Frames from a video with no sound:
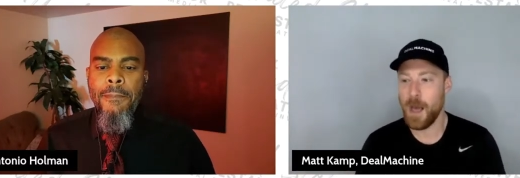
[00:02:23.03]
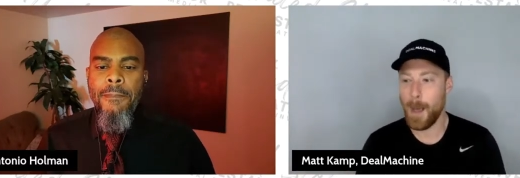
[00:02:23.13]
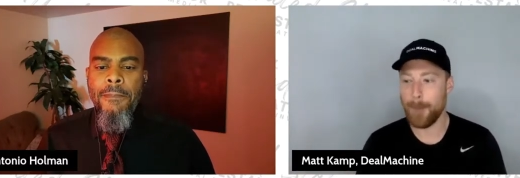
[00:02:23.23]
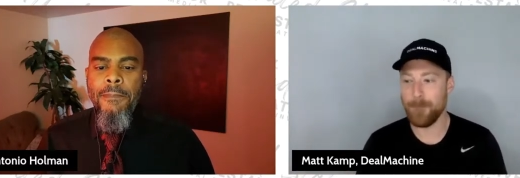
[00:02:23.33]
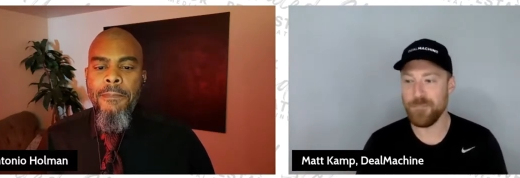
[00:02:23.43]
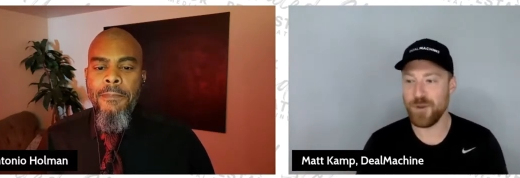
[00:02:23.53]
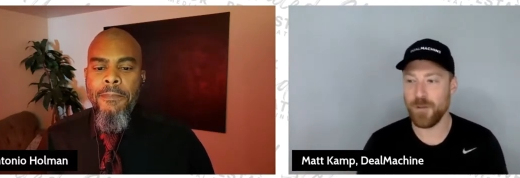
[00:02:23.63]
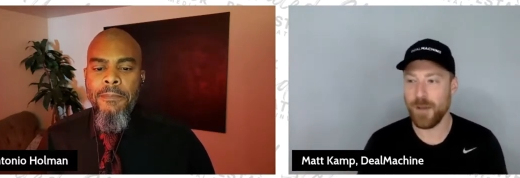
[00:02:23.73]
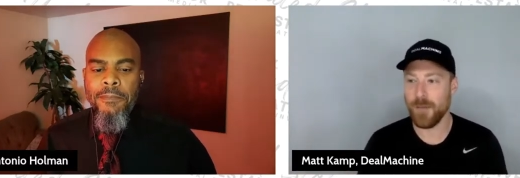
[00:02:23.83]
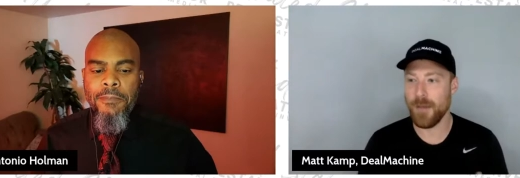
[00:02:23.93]
Speaker 1: um, you know,
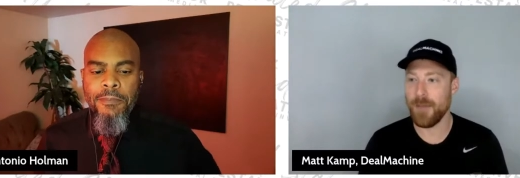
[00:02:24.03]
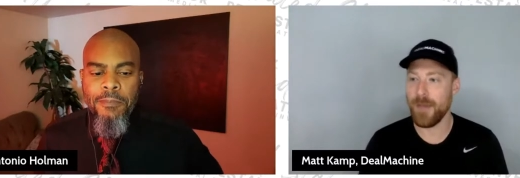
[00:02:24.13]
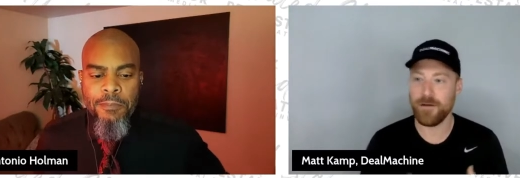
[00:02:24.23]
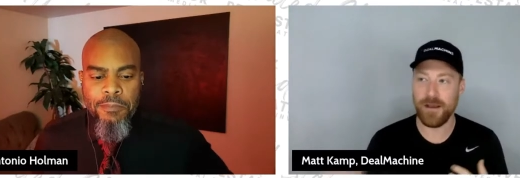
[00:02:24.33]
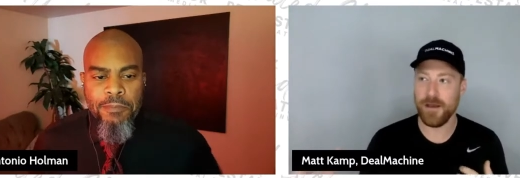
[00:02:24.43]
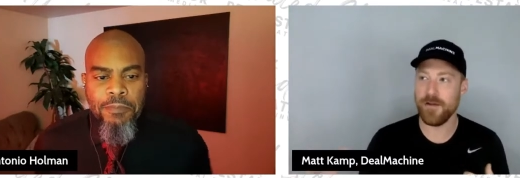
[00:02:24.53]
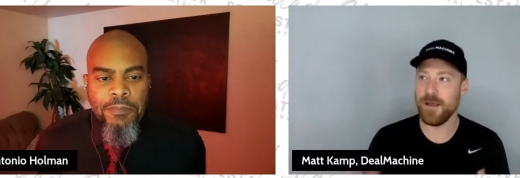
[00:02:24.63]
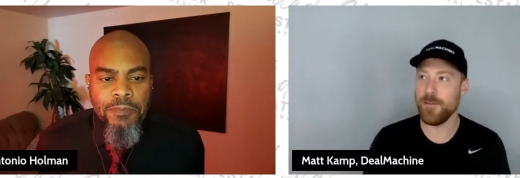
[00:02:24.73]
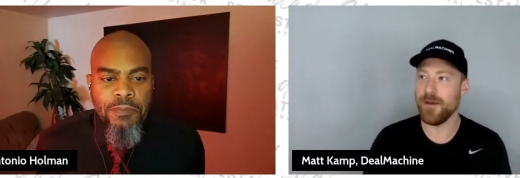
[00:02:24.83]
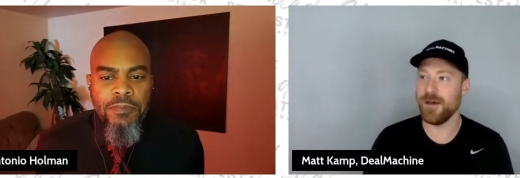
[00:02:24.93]
my, my background,
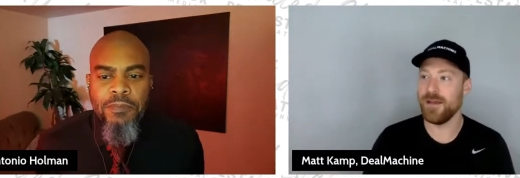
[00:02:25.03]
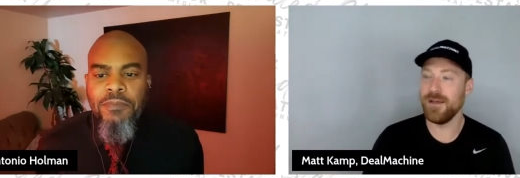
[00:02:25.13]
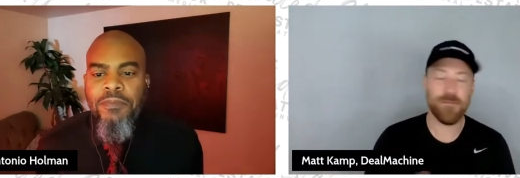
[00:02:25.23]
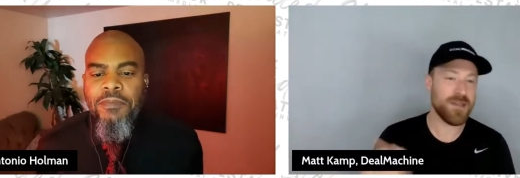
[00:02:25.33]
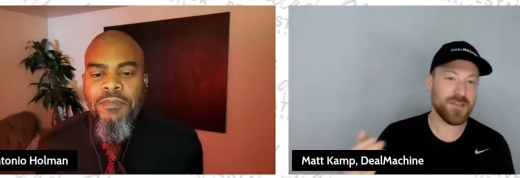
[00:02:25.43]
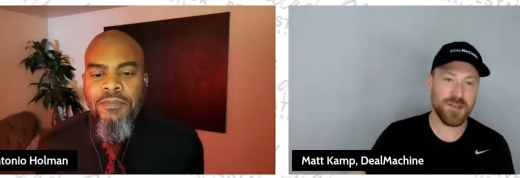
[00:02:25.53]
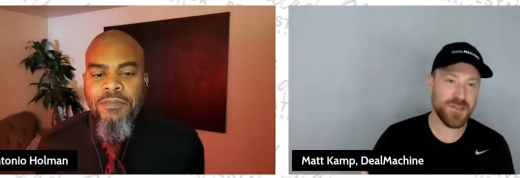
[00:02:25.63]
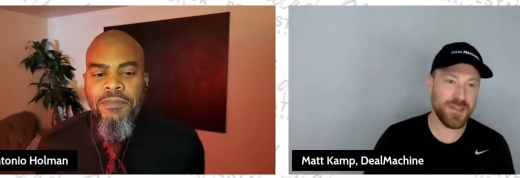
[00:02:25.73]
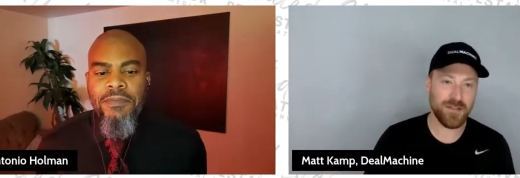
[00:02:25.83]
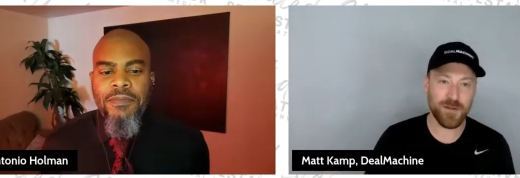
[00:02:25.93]
I'm uh, based out of
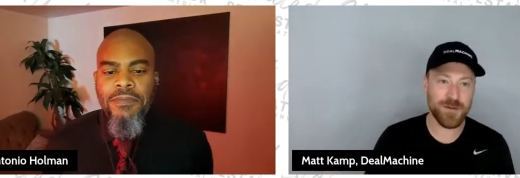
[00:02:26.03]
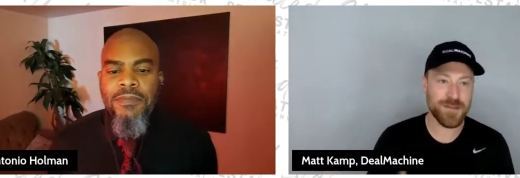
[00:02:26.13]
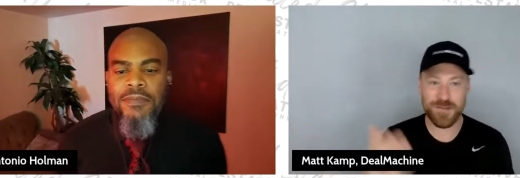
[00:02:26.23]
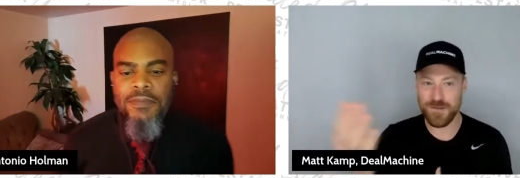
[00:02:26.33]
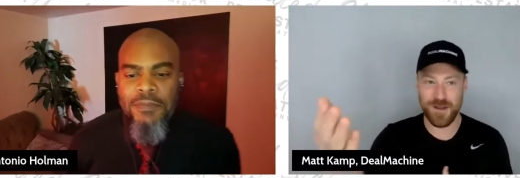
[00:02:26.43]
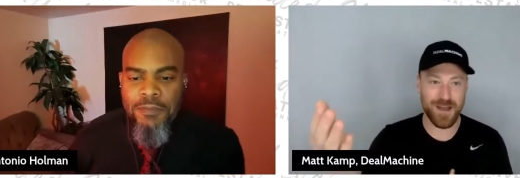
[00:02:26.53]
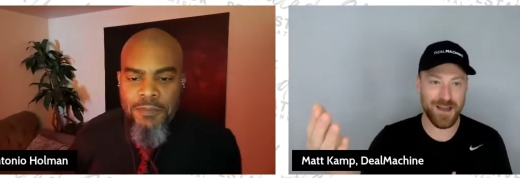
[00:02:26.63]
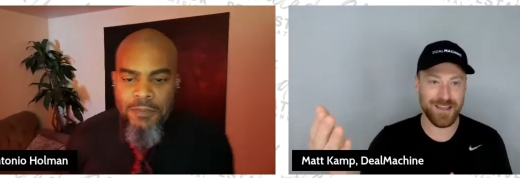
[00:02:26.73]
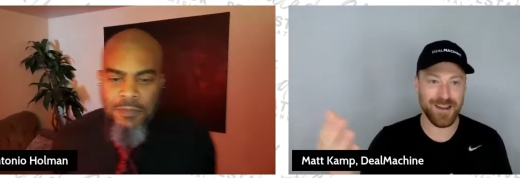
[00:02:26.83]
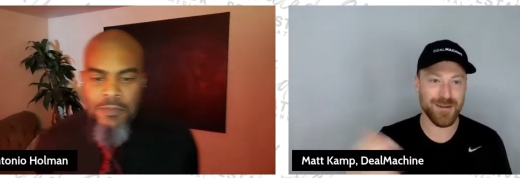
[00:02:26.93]
St. Louis.
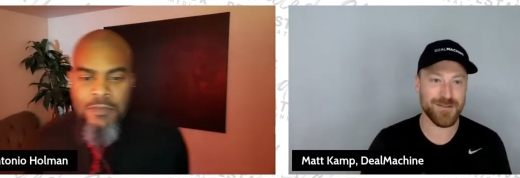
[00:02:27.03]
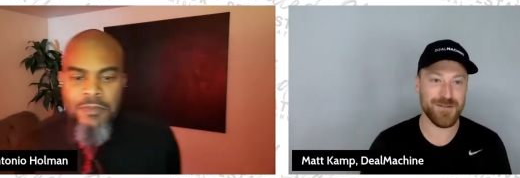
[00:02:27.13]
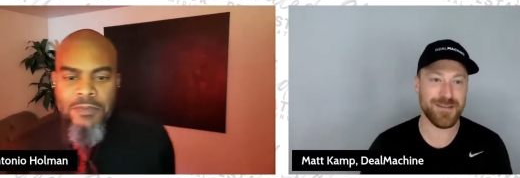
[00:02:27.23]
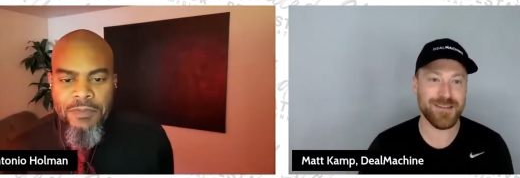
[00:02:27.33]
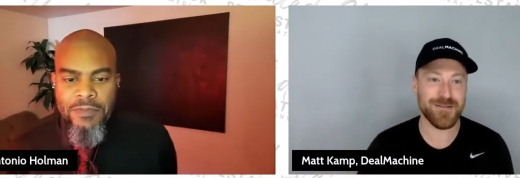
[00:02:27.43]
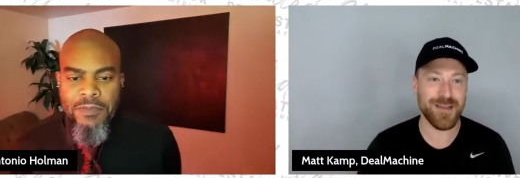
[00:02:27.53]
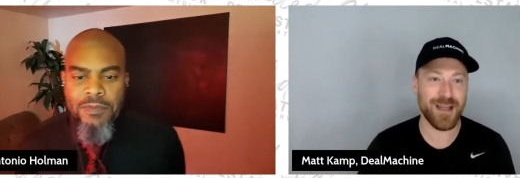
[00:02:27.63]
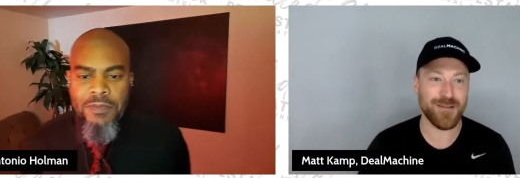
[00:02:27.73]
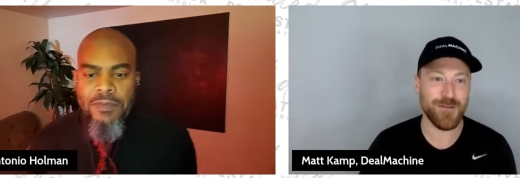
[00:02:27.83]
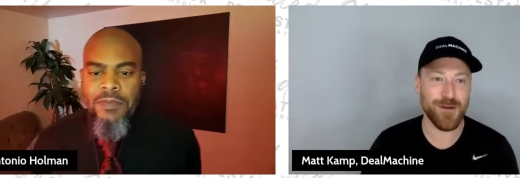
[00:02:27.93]
Uh, you know, so,
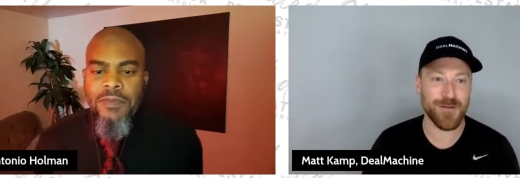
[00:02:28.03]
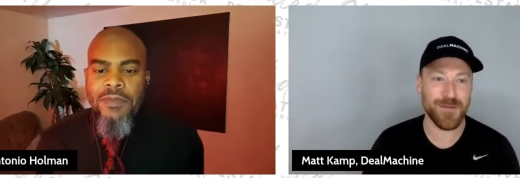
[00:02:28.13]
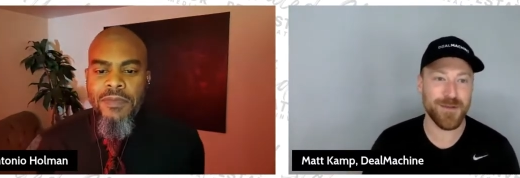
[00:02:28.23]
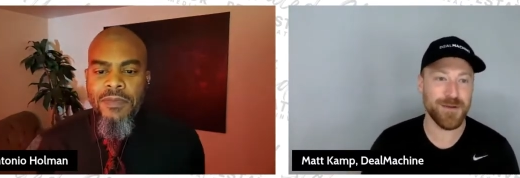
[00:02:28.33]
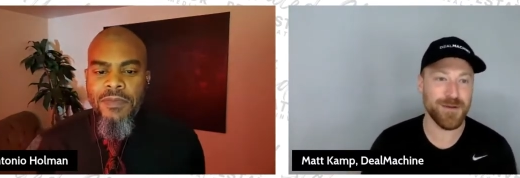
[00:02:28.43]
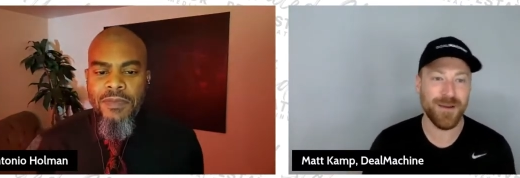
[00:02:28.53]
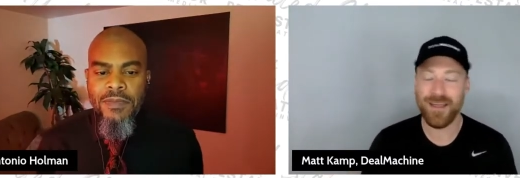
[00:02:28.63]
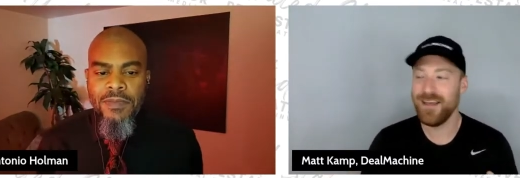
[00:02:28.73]
not too far from you.